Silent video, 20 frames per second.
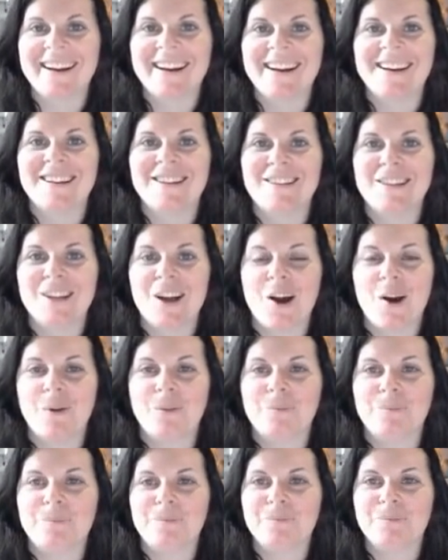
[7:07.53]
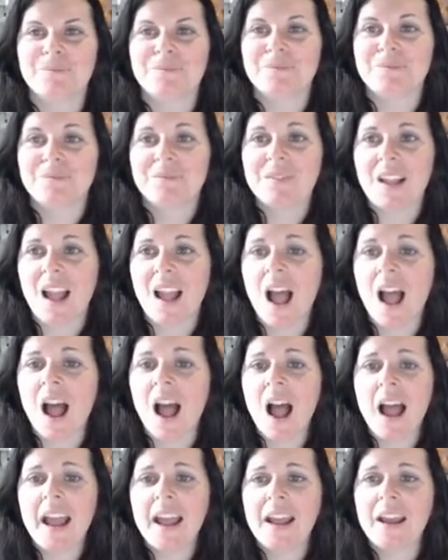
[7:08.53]
So
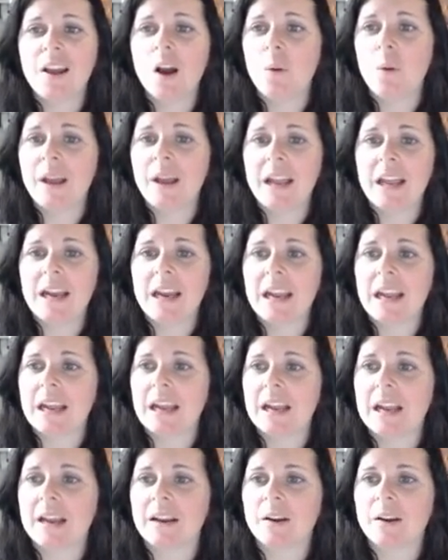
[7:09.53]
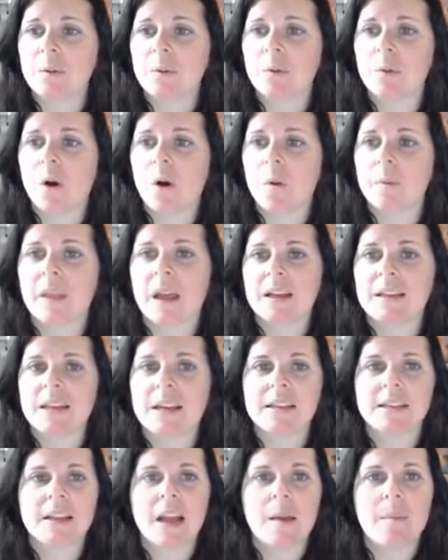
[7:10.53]
I go in and we'll open that
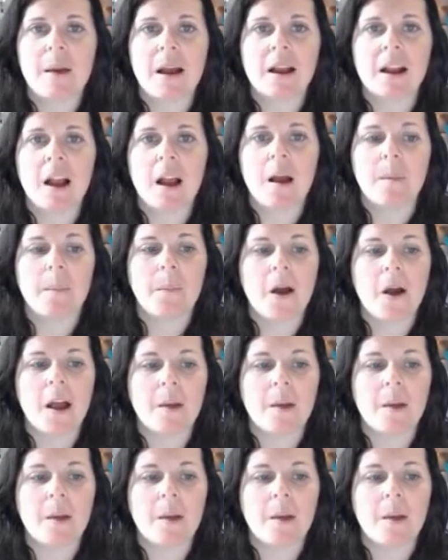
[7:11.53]
test guy back up.